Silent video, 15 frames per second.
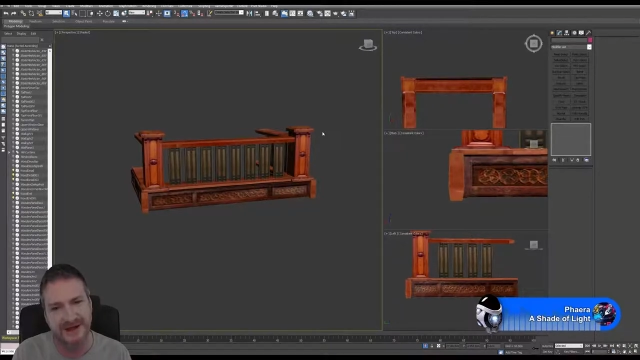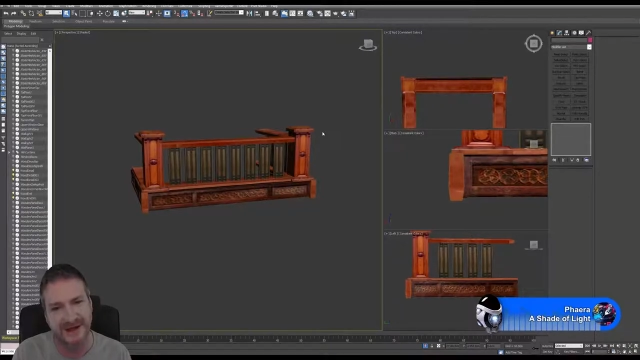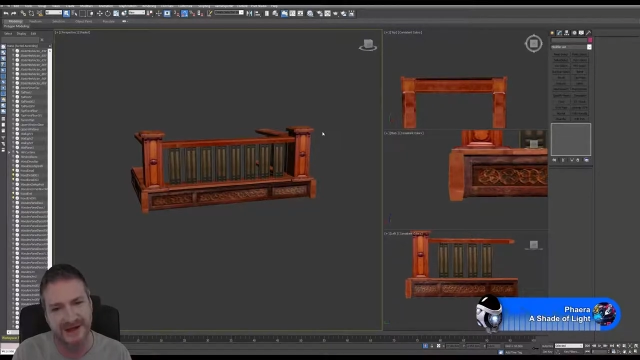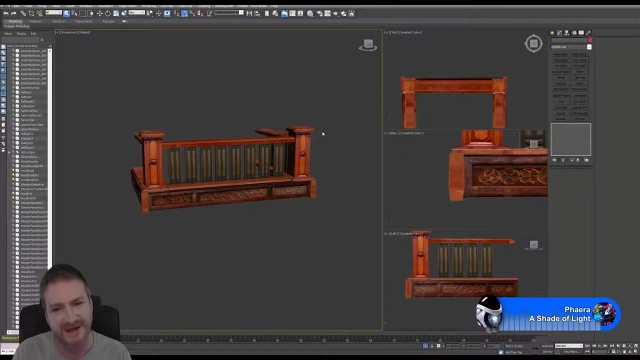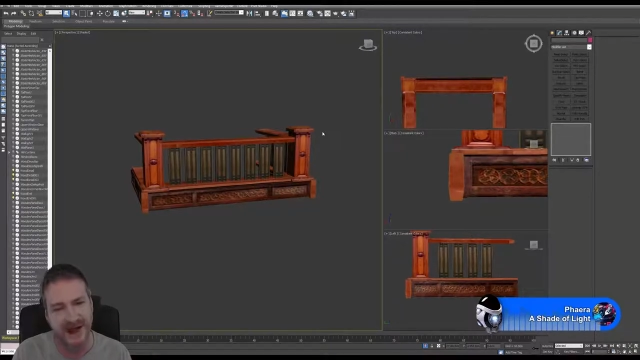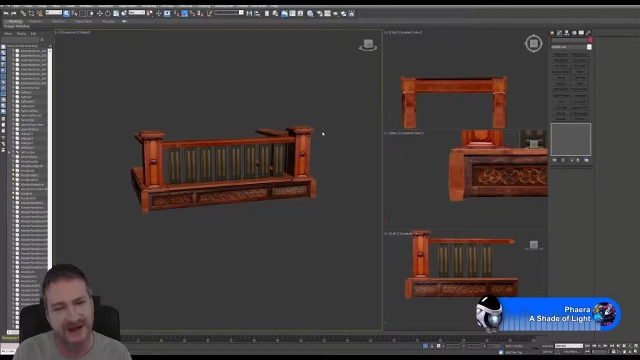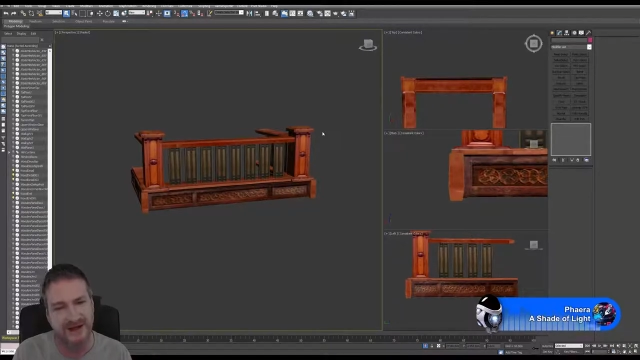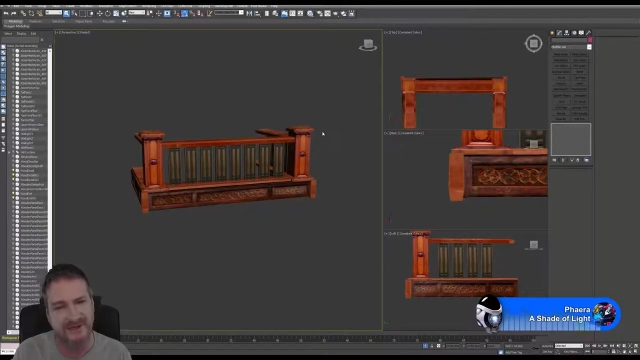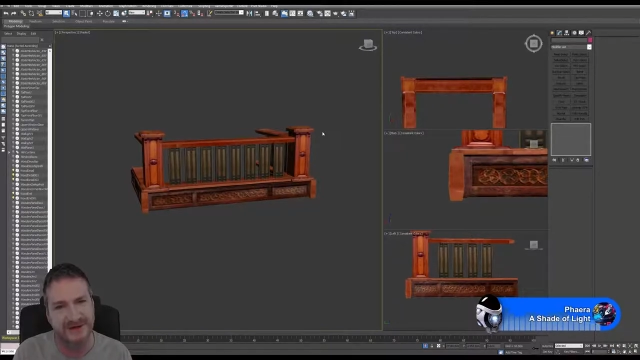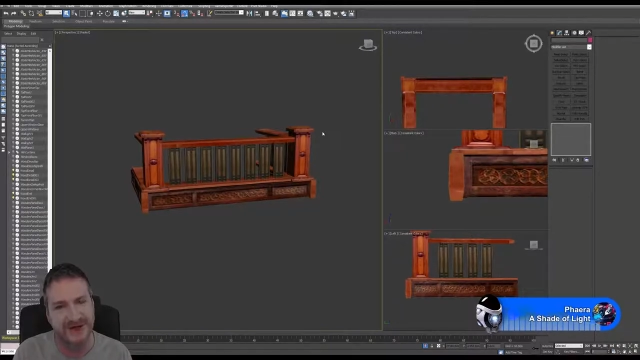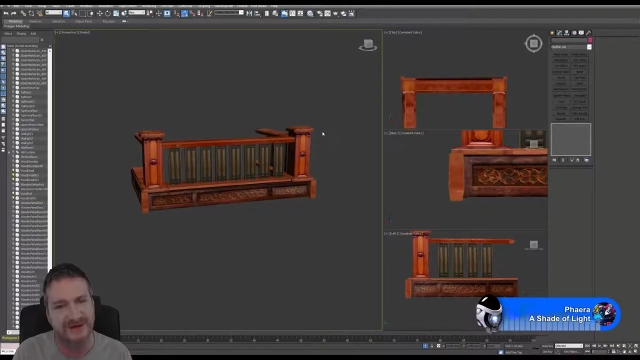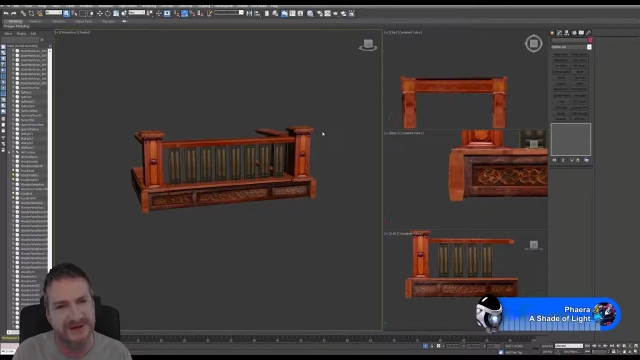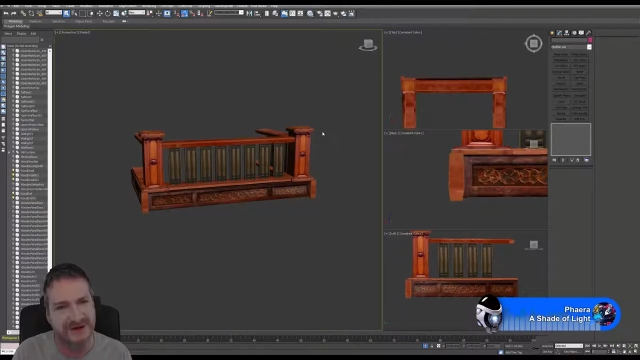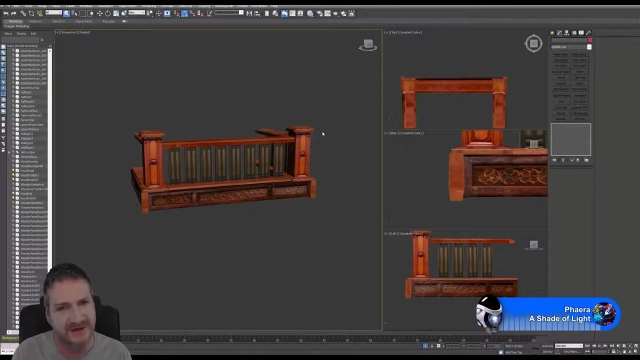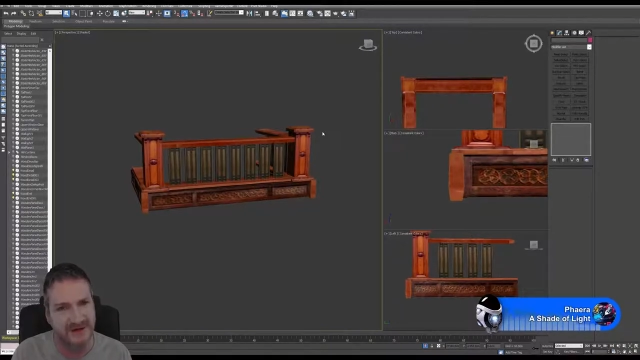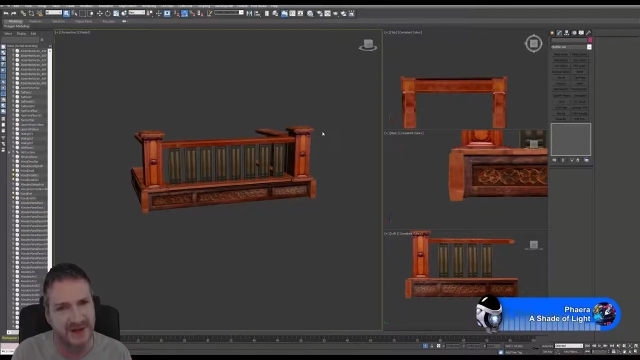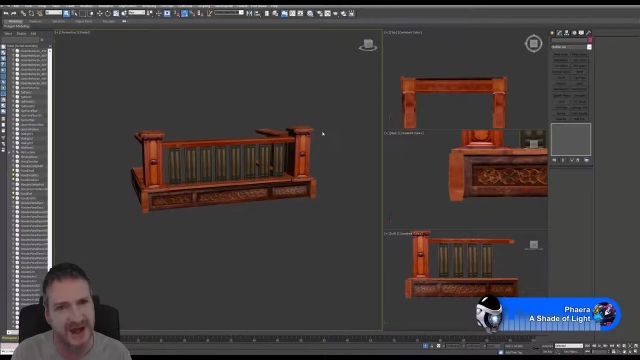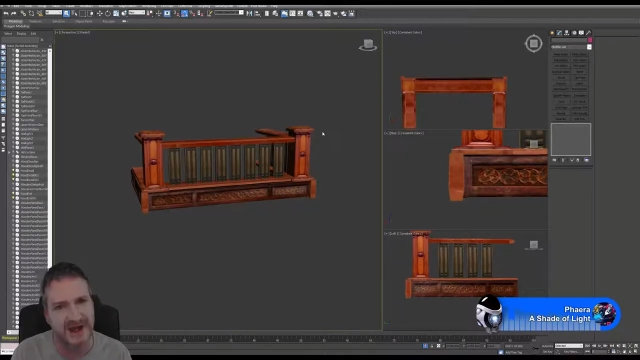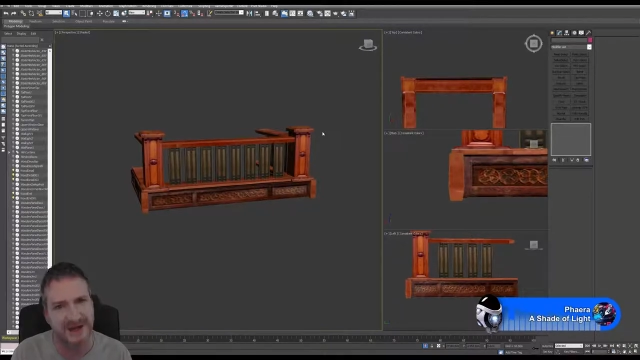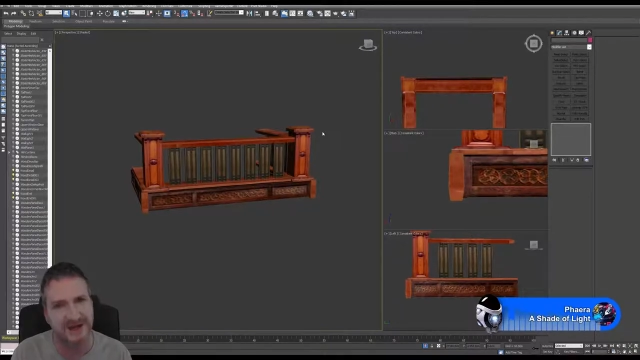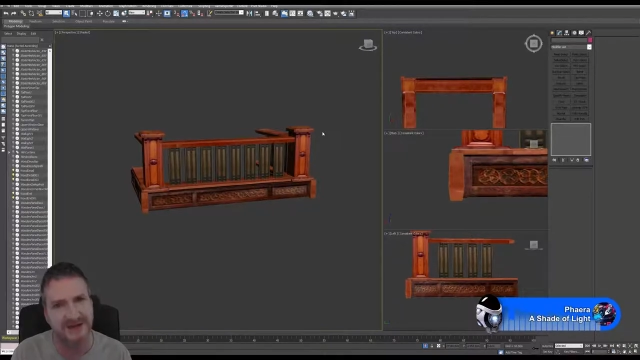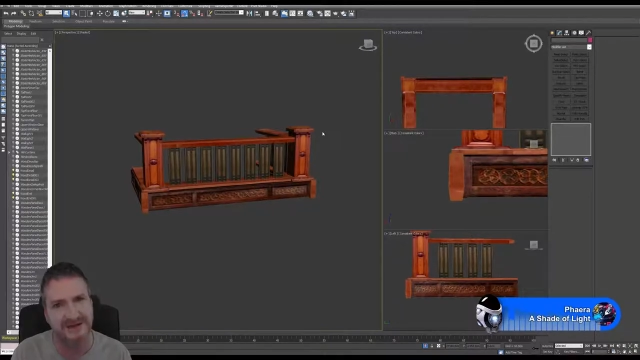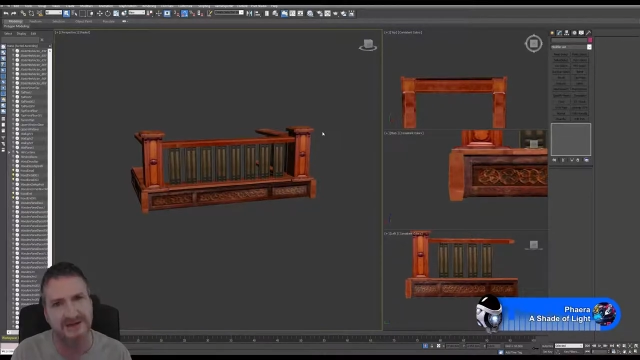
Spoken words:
out of Substance Painter.